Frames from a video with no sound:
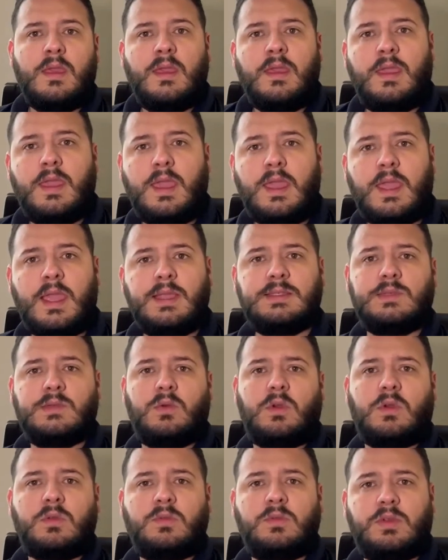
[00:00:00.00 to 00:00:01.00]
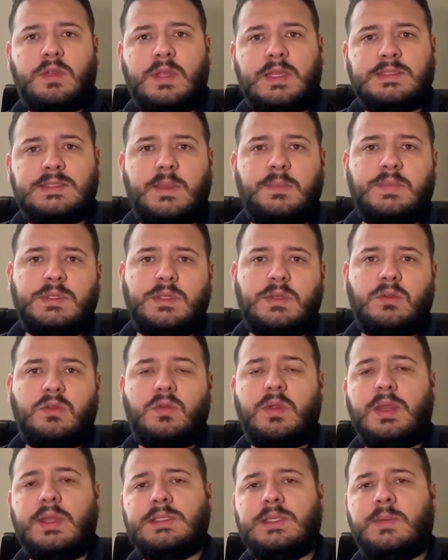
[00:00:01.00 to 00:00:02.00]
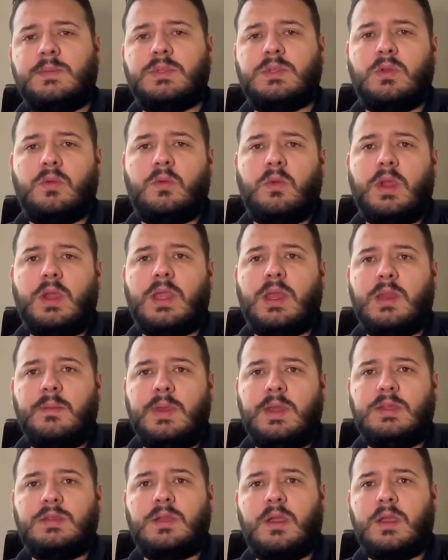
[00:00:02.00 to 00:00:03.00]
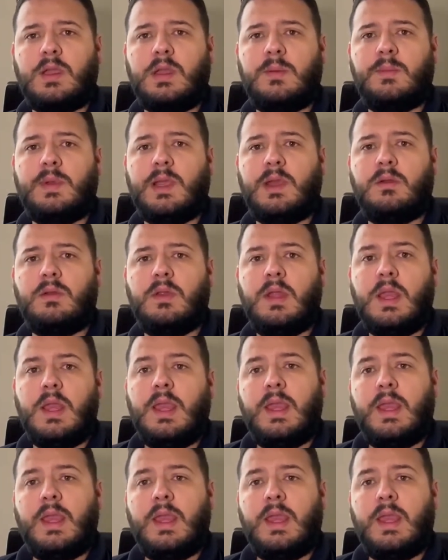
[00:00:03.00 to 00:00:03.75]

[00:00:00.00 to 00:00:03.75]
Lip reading: Hey guys, and welcome to today's episode. Today's episode, we're going to be talking about